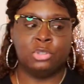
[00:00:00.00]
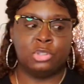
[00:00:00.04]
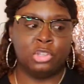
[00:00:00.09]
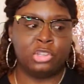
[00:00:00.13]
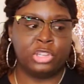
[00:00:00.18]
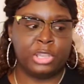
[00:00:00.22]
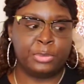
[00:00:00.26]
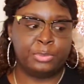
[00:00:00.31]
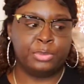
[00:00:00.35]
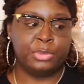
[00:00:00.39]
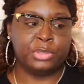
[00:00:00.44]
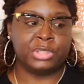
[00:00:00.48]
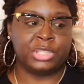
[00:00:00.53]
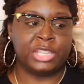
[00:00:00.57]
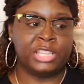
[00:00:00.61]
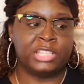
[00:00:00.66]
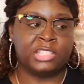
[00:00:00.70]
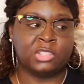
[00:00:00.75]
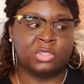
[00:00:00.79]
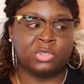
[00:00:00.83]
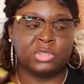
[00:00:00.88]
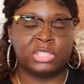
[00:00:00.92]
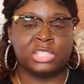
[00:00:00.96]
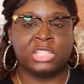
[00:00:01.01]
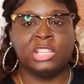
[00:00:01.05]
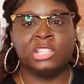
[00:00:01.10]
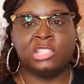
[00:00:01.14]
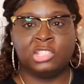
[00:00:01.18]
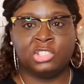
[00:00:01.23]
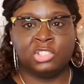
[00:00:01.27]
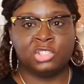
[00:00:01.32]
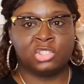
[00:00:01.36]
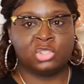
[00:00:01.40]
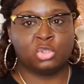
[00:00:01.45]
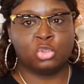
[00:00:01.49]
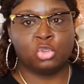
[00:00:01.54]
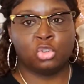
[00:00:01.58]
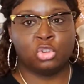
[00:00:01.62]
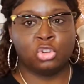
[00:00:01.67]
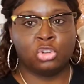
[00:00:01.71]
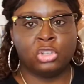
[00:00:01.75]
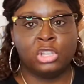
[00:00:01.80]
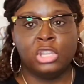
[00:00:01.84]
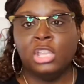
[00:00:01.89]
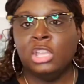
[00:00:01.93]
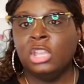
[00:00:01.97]
You know, they put things on sale in the
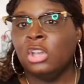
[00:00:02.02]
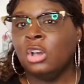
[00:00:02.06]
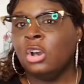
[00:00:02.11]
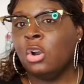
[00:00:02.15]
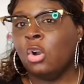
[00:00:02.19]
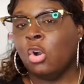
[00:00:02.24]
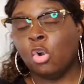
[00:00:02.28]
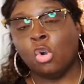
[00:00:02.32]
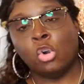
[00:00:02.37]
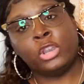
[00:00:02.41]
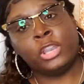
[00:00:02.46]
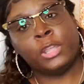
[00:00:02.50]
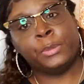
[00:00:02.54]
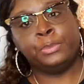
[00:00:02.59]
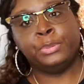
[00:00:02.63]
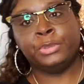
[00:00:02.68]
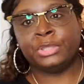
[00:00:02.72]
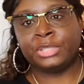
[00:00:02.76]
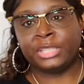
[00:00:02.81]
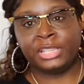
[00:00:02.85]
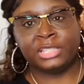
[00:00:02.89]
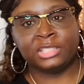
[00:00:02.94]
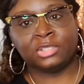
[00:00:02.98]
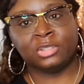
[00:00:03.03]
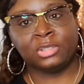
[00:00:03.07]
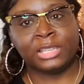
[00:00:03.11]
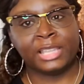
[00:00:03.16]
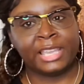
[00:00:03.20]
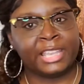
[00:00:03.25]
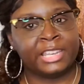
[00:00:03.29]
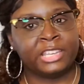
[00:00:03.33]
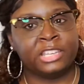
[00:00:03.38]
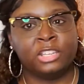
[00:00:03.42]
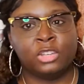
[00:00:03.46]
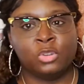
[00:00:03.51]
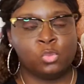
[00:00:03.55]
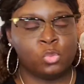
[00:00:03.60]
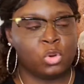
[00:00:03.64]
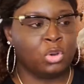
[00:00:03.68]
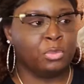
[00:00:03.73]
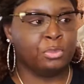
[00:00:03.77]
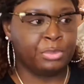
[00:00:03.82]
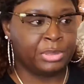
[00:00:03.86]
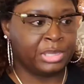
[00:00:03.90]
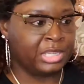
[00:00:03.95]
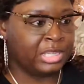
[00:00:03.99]
store or they put things online and it
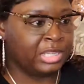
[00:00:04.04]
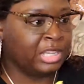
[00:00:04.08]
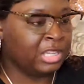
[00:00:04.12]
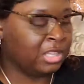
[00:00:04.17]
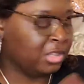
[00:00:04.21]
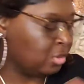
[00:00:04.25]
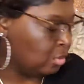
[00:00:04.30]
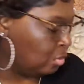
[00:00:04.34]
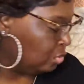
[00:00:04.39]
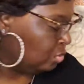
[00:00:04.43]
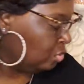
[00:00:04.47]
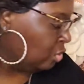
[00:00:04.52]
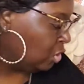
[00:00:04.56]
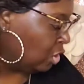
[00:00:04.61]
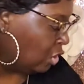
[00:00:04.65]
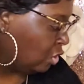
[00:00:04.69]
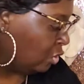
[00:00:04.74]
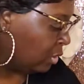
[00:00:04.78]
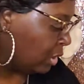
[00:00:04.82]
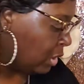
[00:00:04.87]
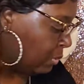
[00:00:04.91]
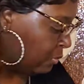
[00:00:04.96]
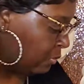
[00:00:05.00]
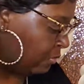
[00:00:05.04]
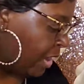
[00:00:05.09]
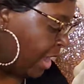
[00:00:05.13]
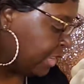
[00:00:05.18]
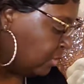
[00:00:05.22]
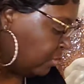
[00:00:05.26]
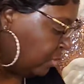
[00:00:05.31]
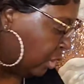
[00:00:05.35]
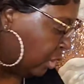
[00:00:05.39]
won't be either, you know, vice